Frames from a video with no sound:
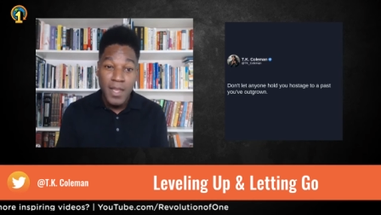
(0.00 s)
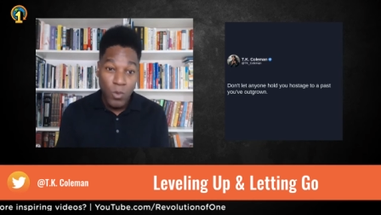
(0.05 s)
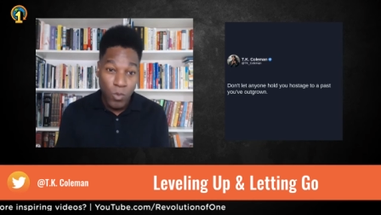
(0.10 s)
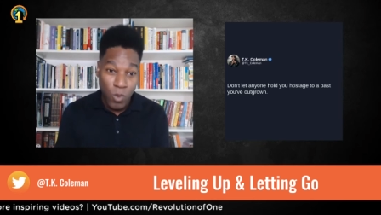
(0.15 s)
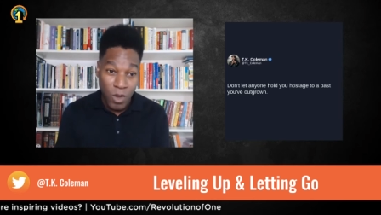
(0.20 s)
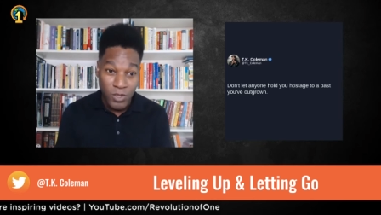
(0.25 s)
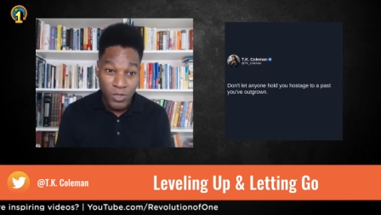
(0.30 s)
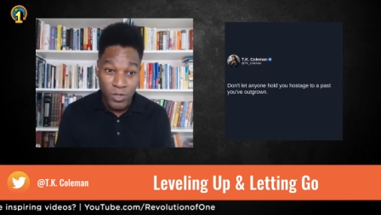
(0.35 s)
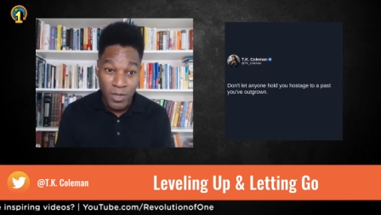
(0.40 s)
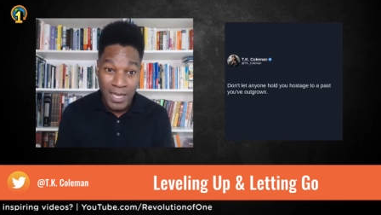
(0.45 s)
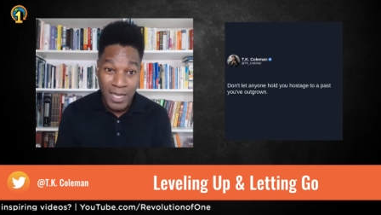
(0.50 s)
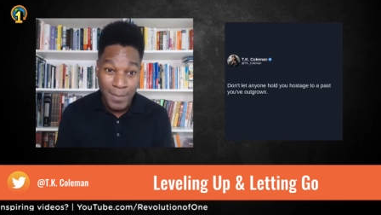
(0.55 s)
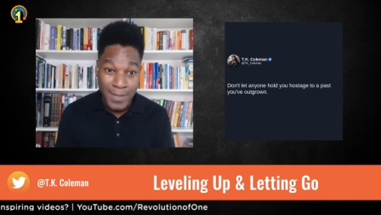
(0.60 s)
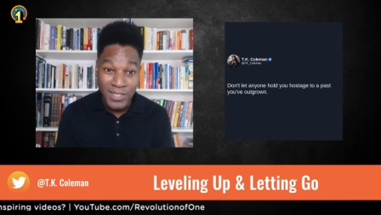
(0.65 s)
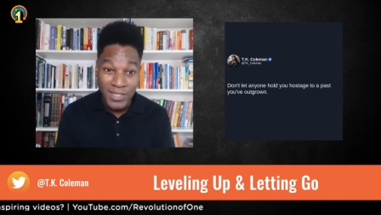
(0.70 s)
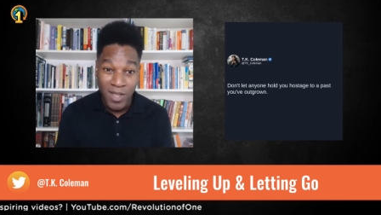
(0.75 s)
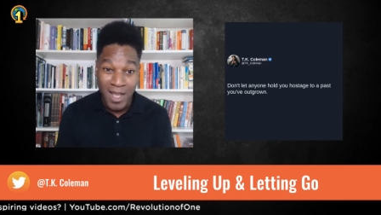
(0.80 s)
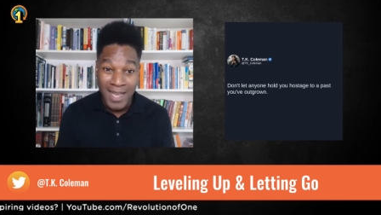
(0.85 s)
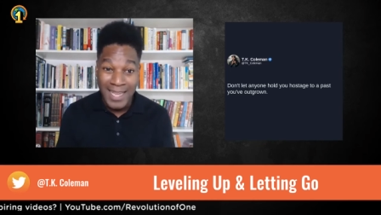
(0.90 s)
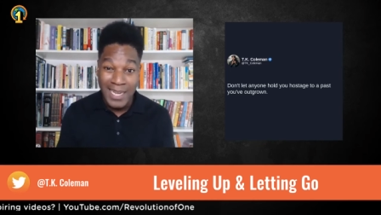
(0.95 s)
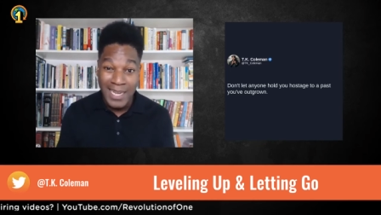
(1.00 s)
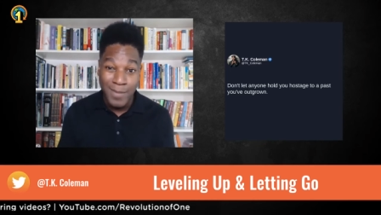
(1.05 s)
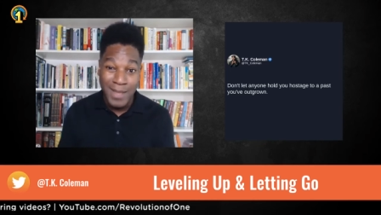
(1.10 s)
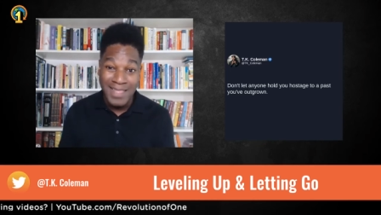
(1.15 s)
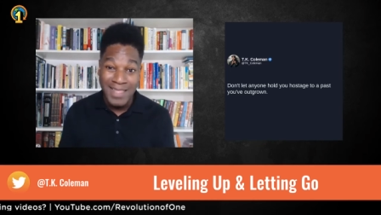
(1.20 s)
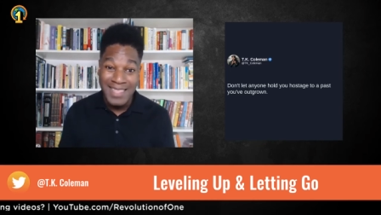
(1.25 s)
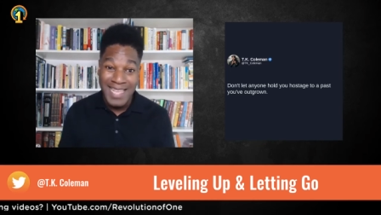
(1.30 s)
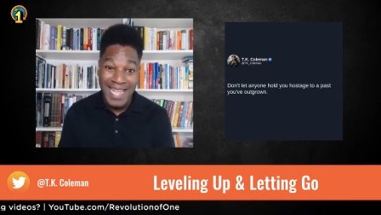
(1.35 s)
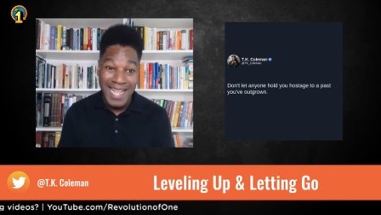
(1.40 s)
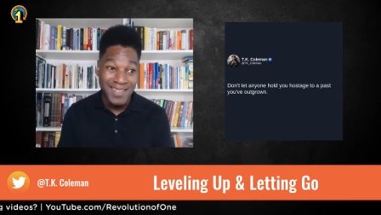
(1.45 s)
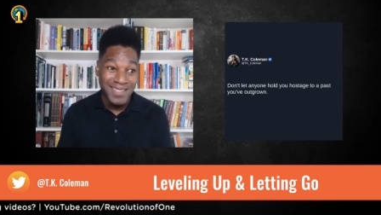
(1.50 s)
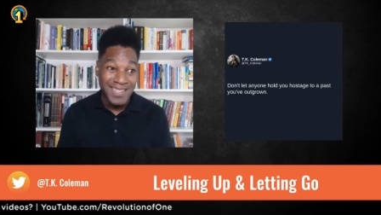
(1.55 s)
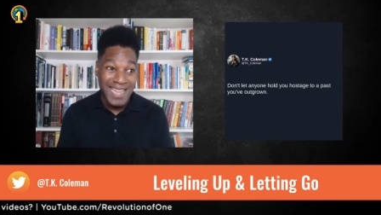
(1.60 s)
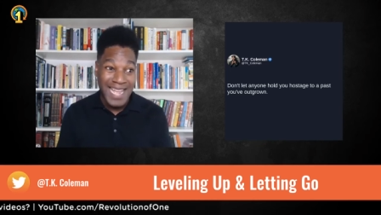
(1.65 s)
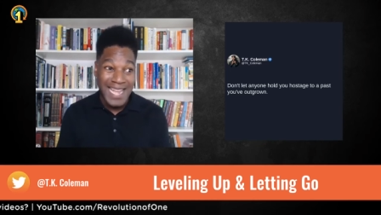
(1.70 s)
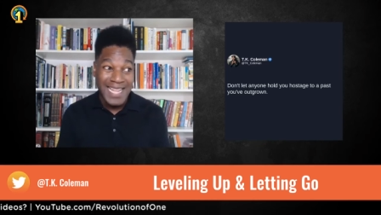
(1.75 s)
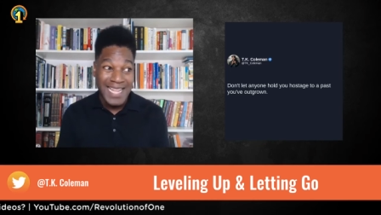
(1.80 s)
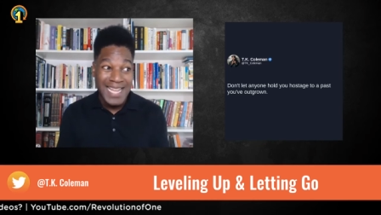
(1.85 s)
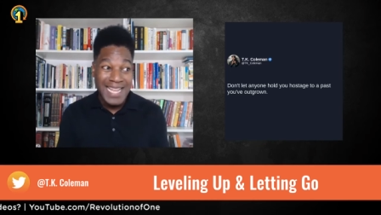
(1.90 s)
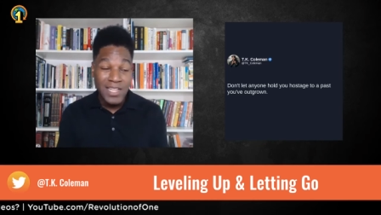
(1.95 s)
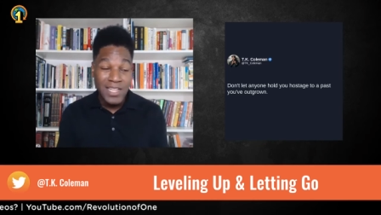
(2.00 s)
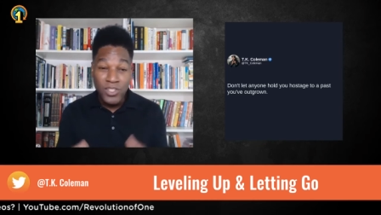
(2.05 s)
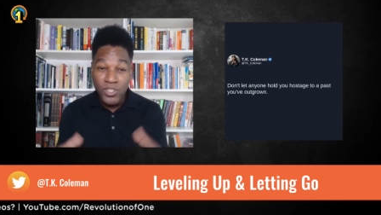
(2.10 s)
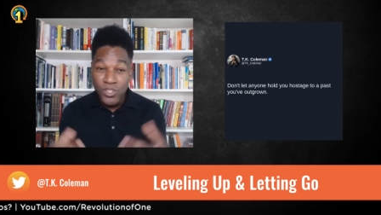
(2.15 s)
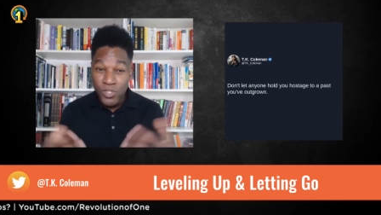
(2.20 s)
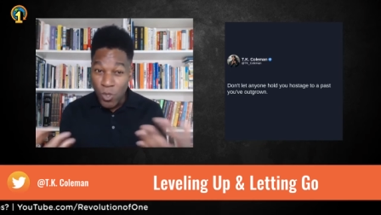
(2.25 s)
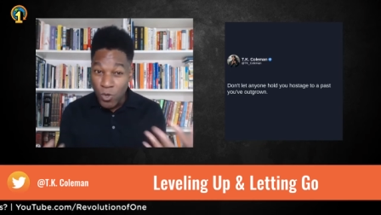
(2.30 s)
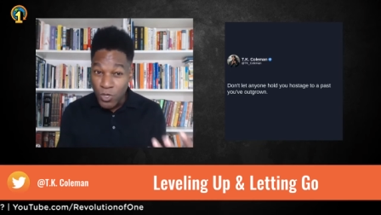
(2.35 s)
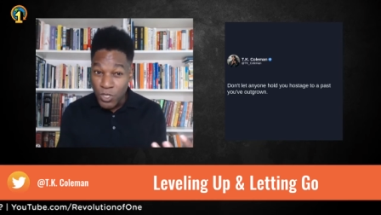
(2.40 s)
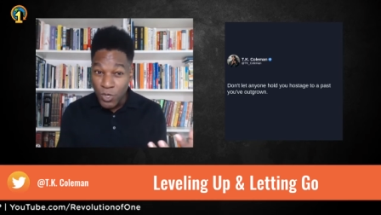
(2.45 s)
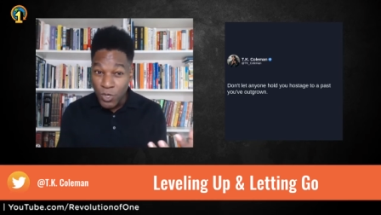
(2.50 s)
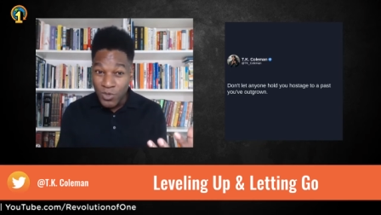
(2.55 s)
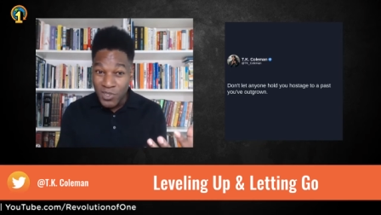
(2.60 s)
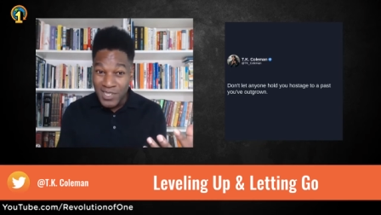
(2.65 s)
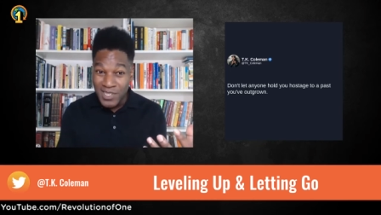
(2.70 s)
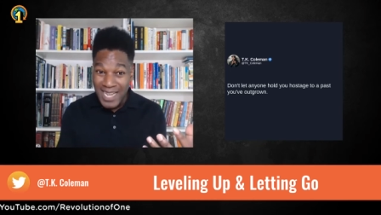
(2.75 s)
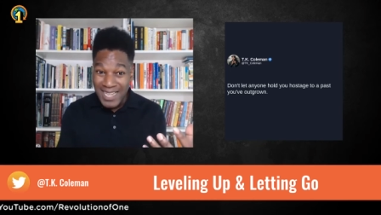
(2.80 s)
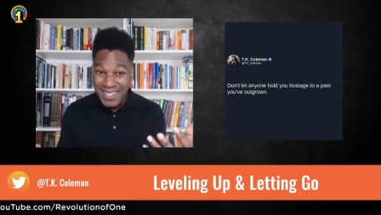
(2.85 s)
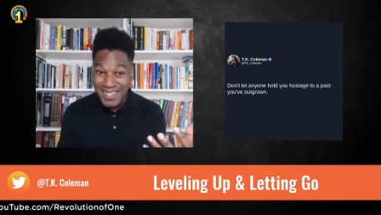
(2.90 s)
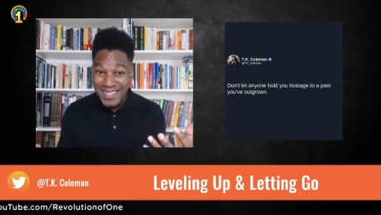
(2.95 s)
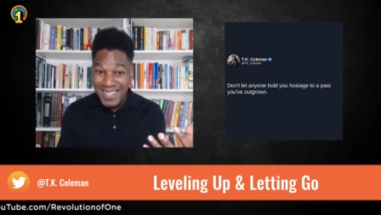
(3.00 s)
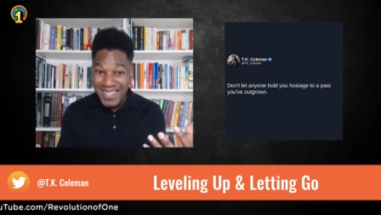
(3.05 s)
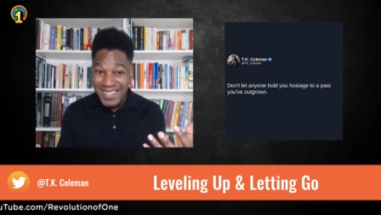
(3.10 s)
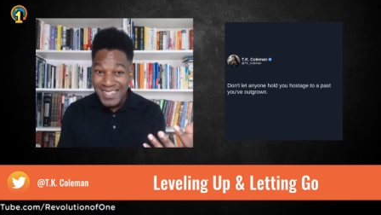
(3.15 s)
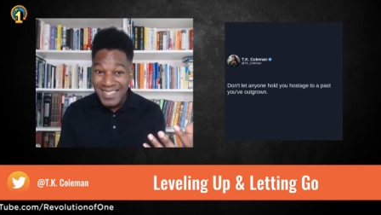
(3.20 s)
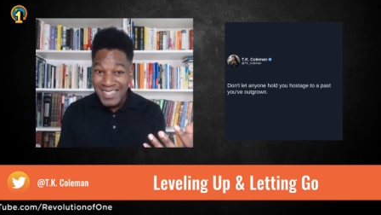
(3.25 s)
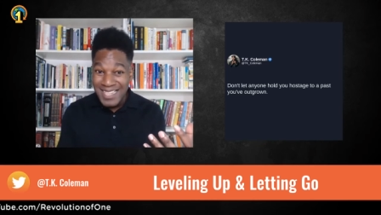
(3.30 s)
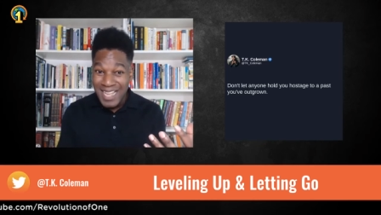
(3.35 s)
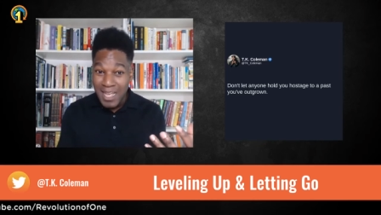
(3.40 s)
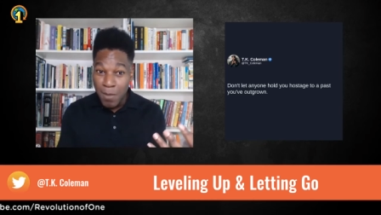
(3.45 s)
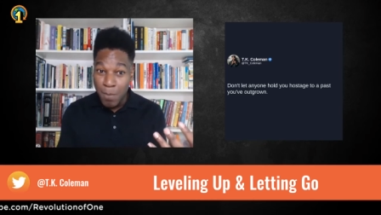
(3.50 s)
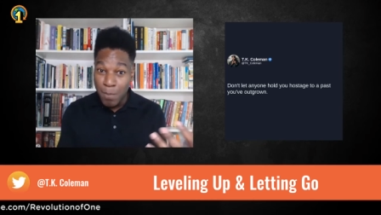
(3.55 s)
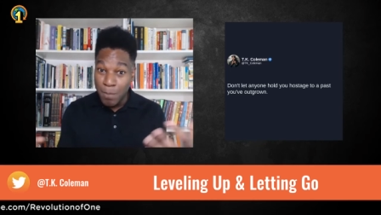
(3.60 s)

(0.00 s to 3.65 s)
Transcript: We're also going to be talking about things like social justice,